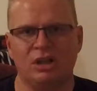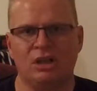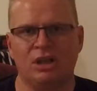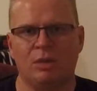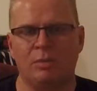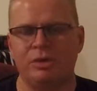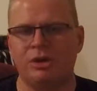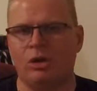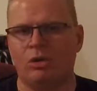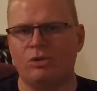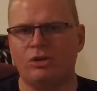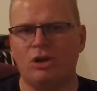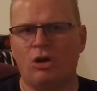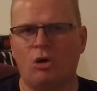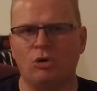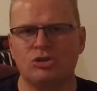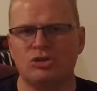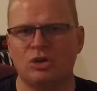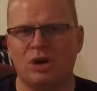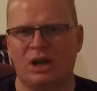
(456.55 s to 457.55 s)
I mean, aren't they
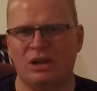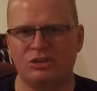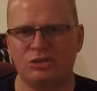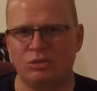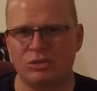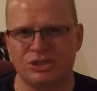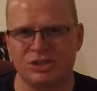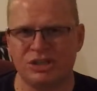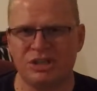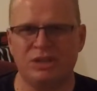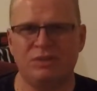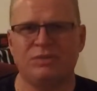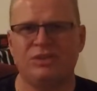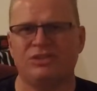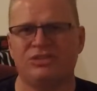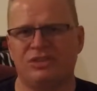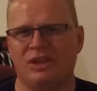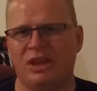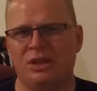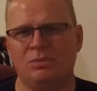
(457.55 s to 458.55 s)
all trying to achieve the
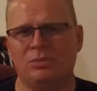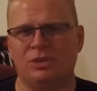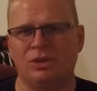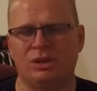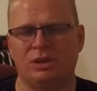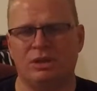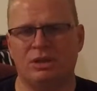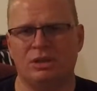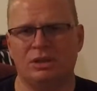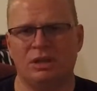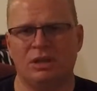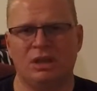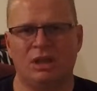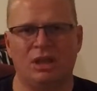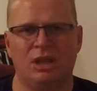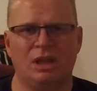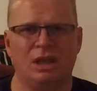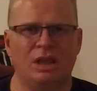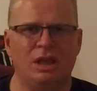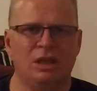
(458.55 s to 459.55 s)
same thing?
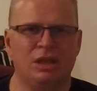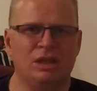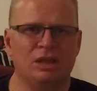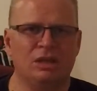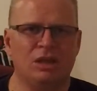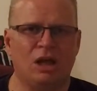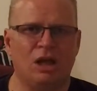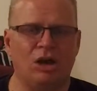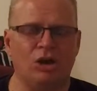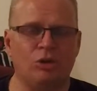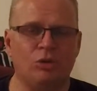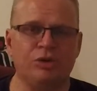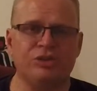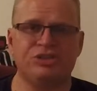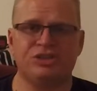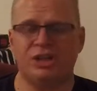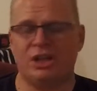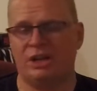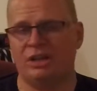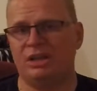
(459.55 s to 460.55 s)

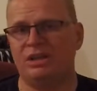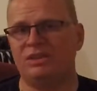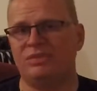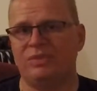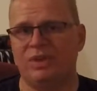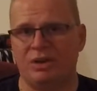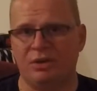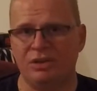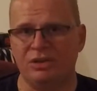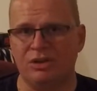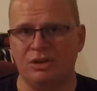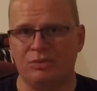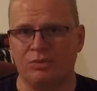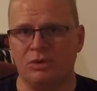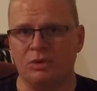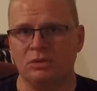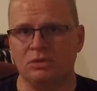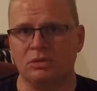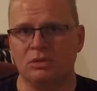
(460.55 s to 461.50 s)
Christianity is very different.